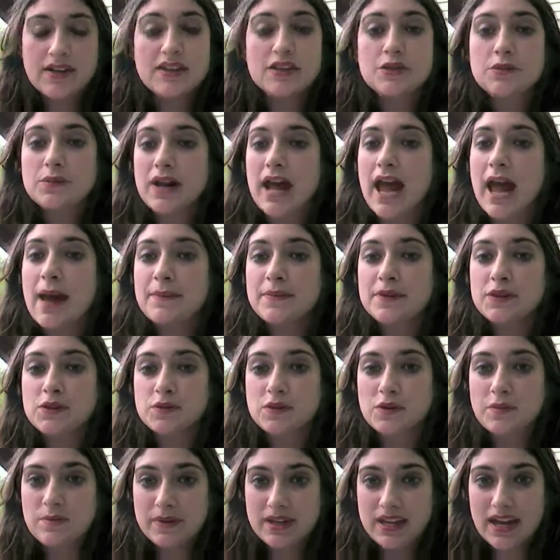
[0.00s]
This is what happens
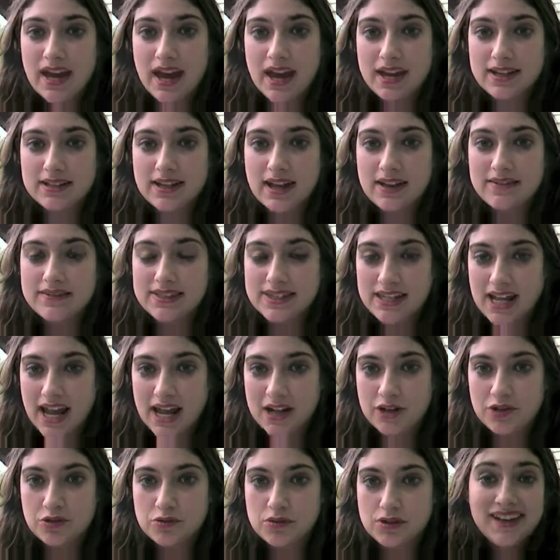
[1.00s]
when a beehive dives
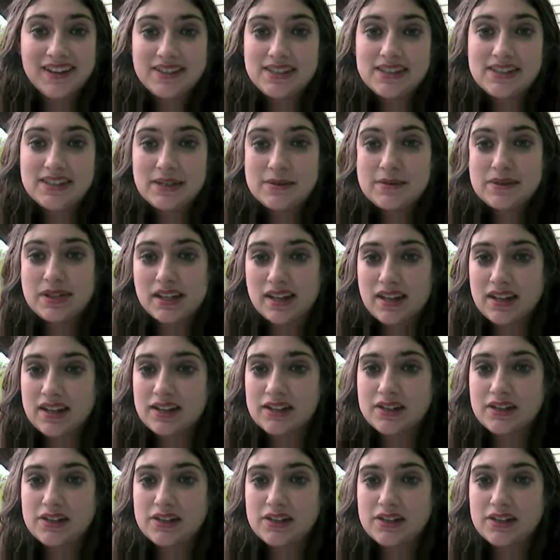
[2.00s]
naturally. This seems like a clear